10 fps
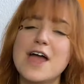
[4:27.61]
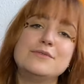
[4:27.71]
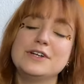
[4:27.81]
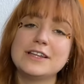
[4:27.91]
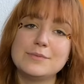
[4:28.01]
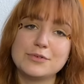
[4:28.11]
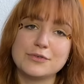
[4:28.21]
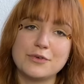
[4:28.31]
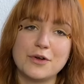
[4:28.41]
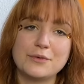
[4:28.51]
I really
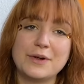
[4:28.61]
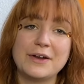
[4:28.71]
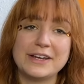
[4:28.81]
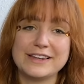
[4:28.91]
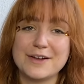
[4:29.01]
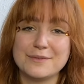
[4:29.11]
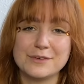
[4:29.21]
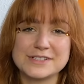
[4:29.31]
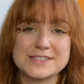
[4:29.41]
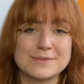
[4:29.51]
prefer wearing
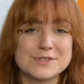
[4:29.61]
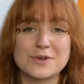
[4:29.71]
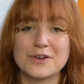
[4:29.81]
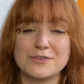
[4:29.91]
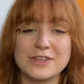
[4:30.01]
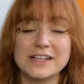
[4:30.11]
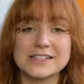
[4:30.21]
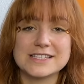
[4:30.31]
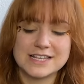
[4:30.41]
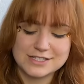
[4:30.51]
them with some sort of
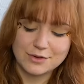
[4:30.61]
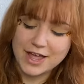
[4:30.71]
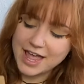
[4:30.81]
heels, and so I